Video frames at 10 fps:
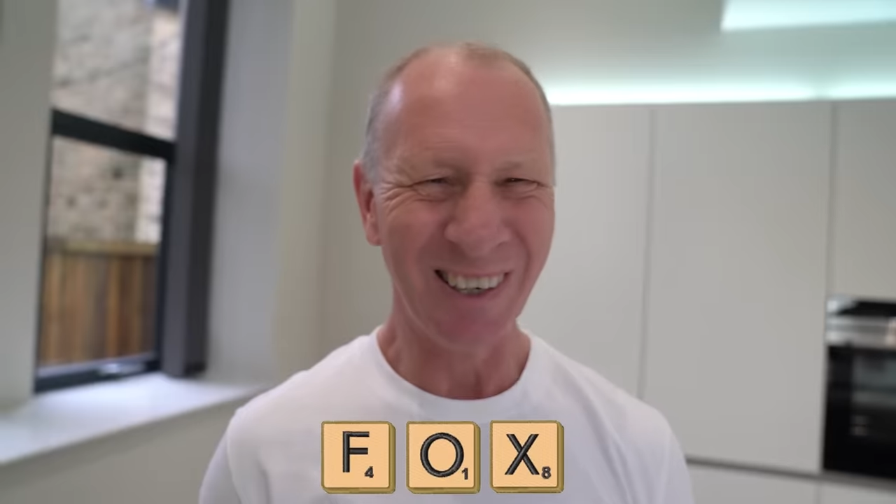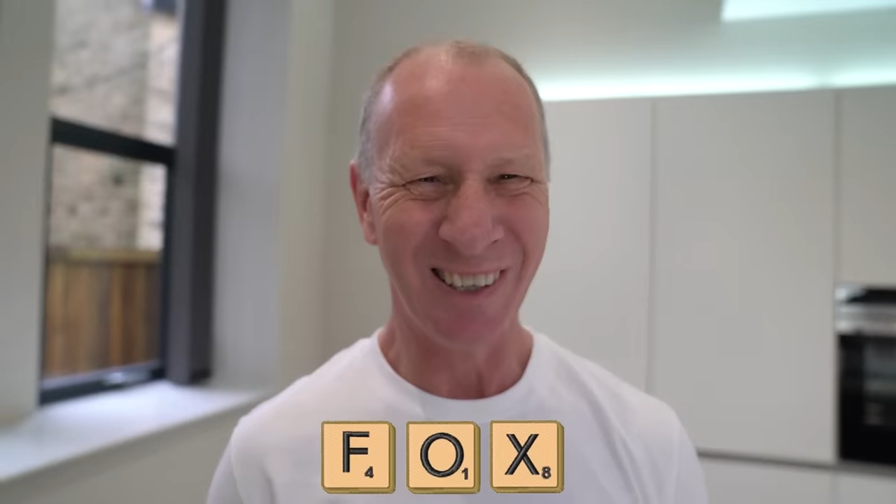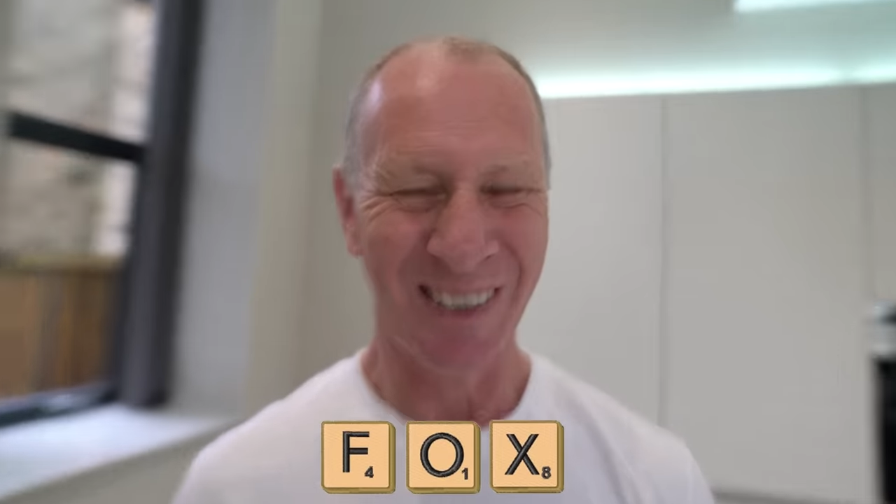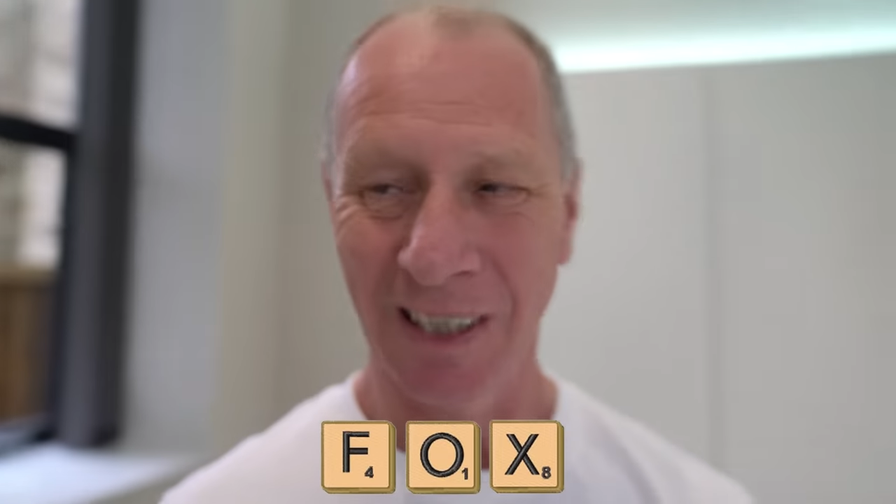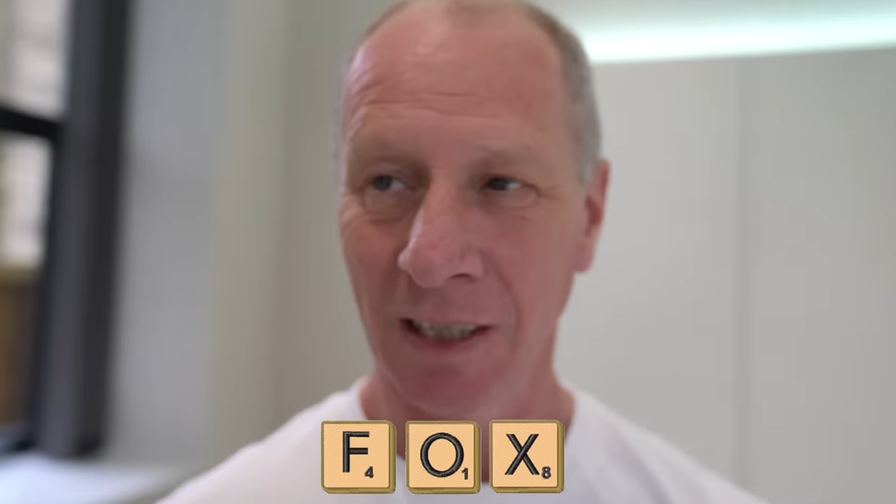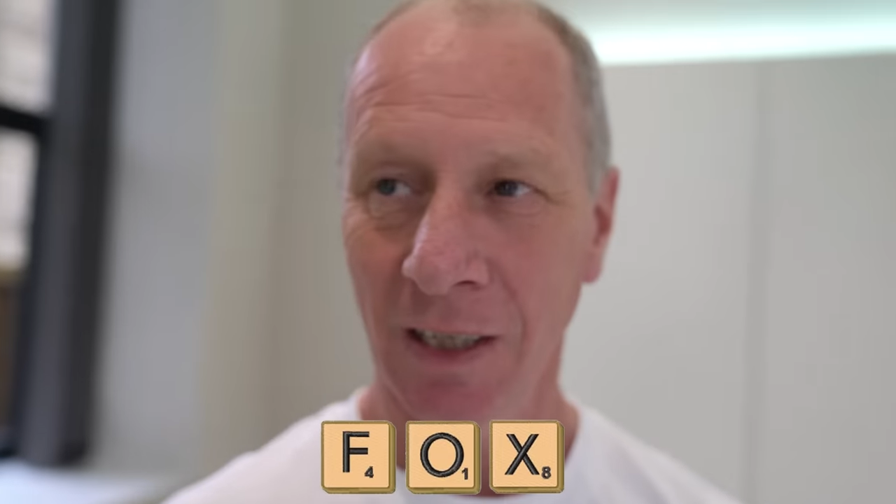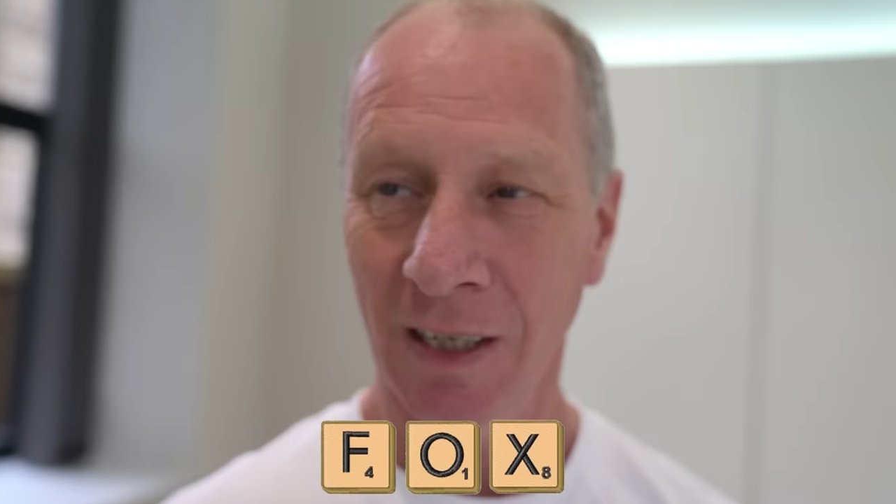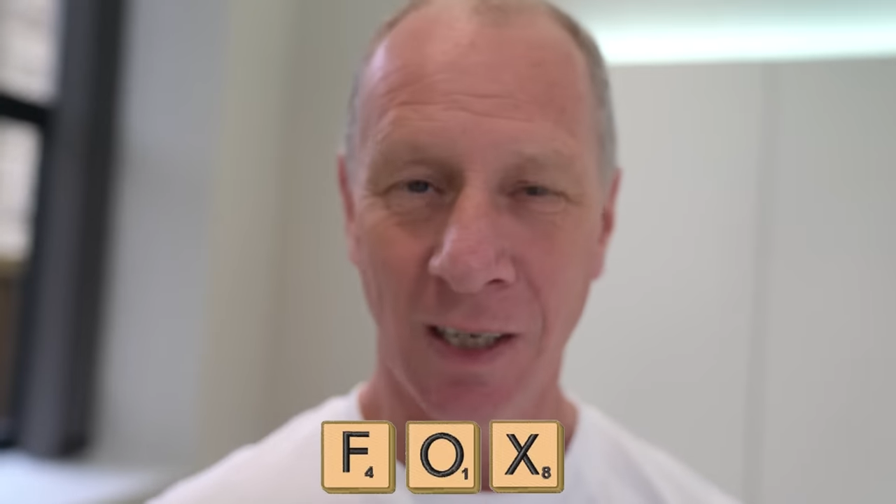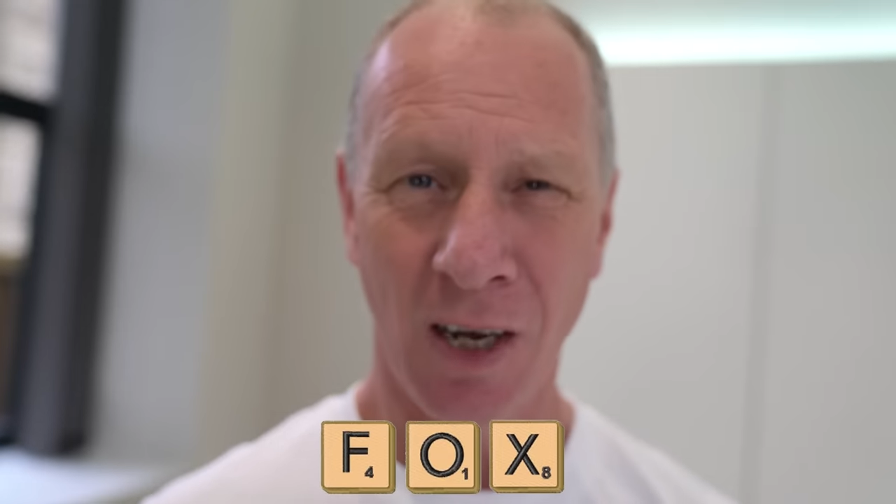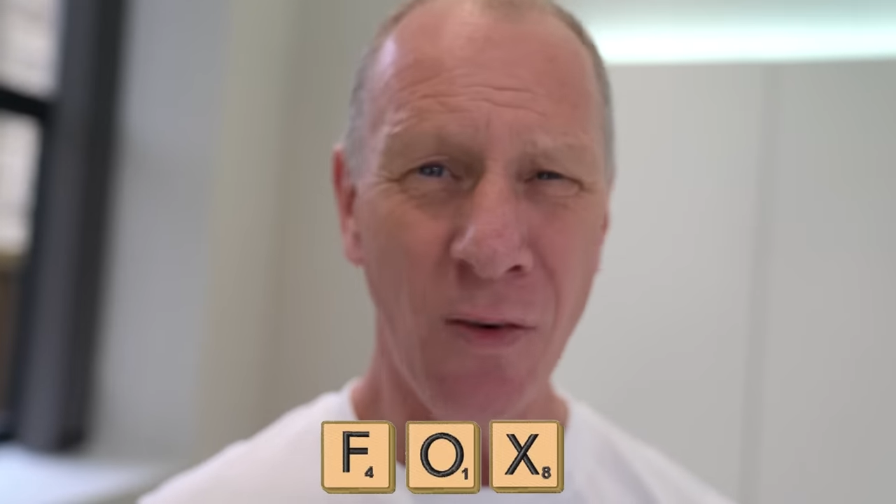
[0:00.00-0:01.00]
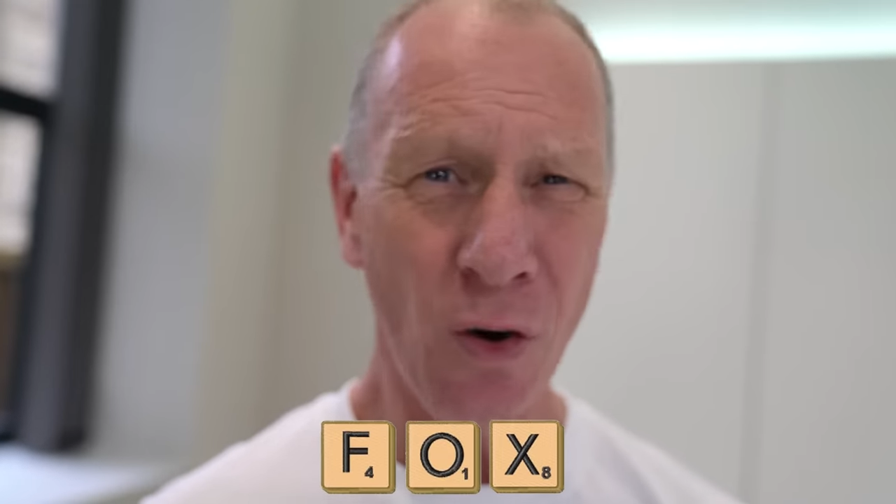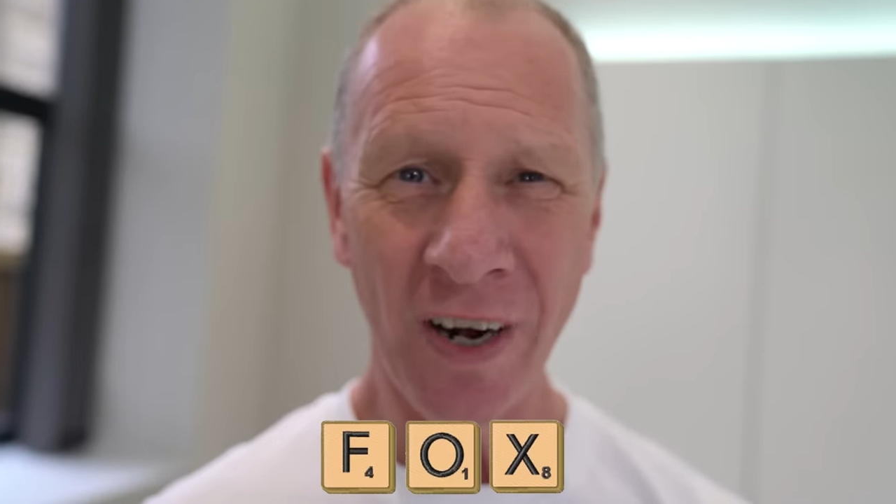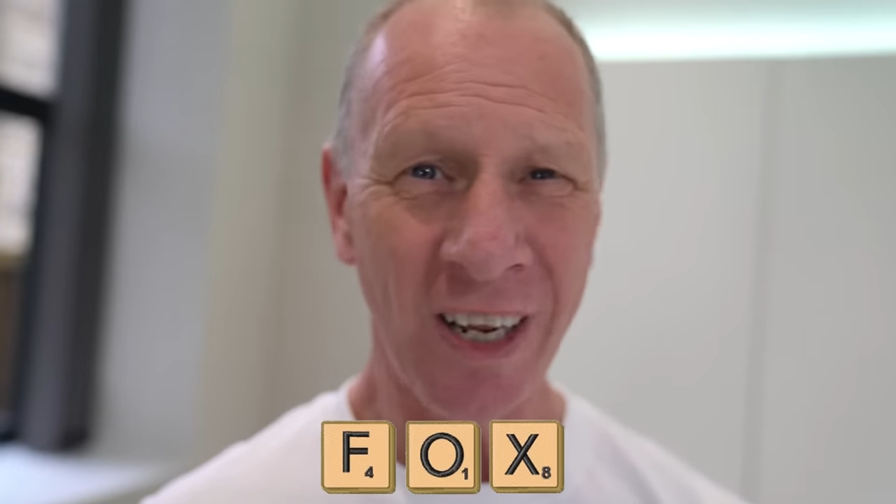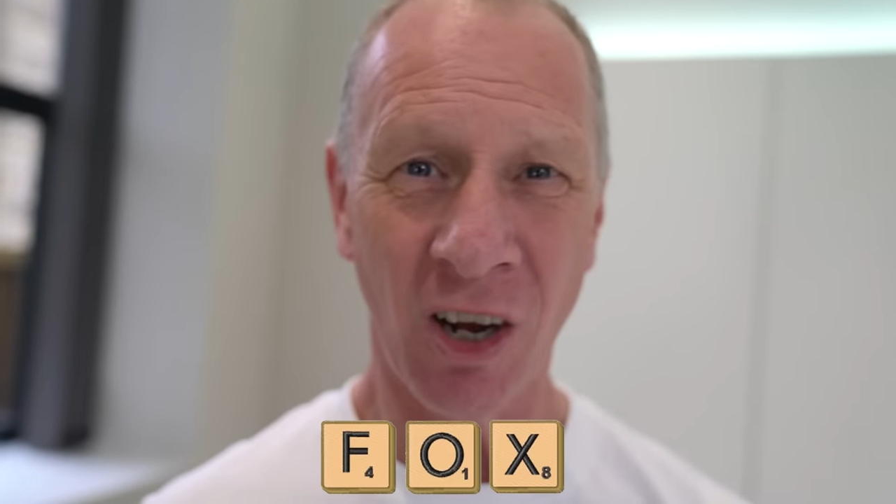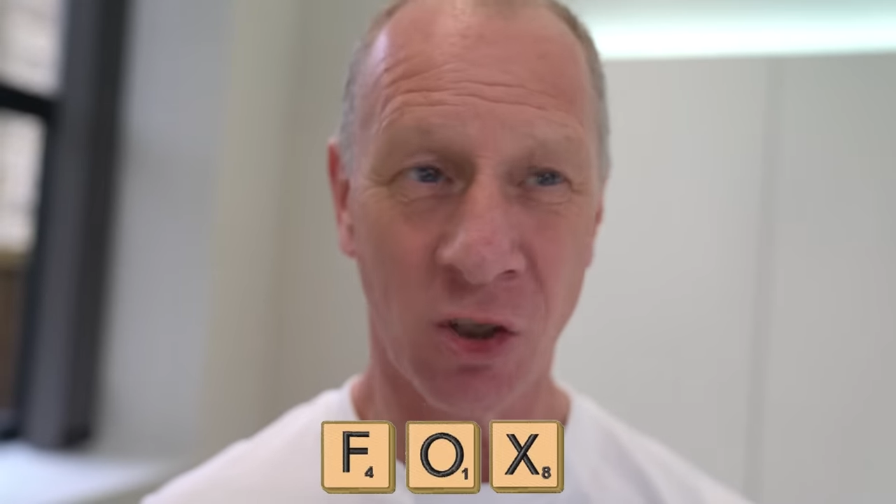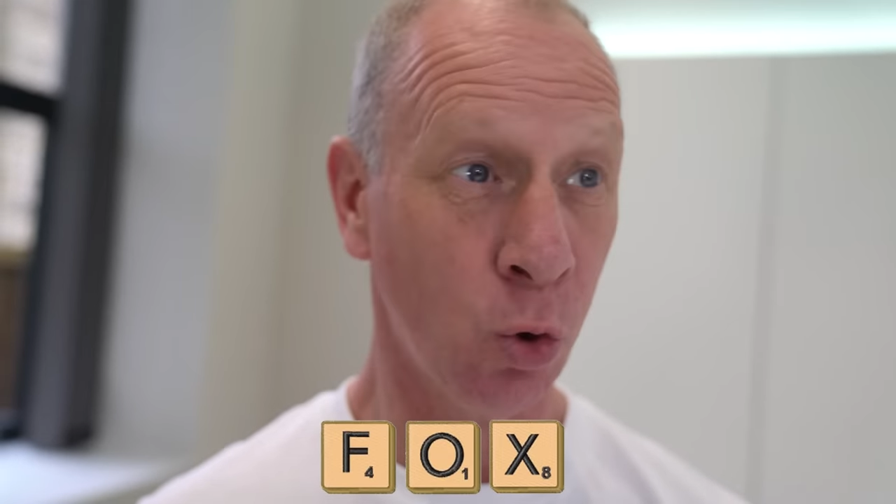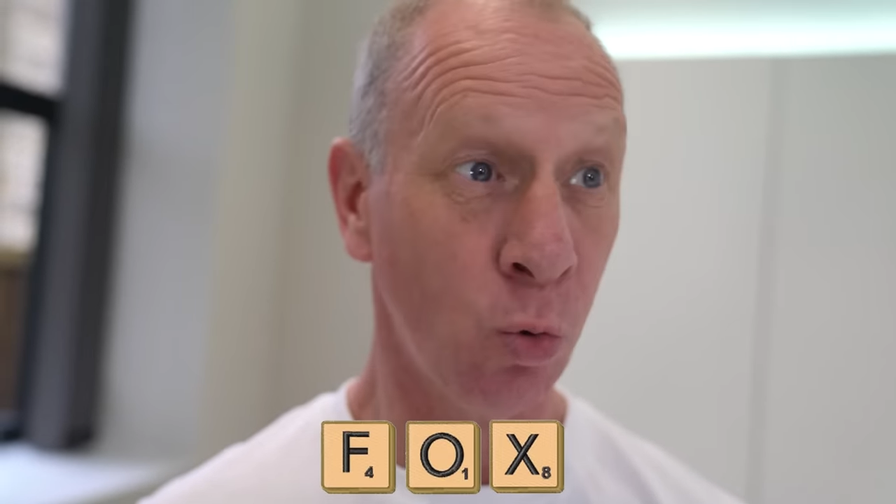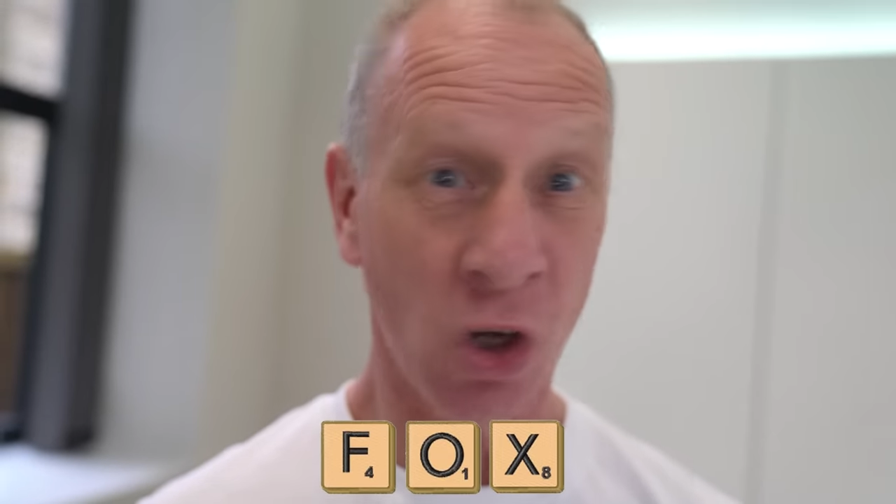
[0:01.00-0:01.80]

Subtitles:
I've already got two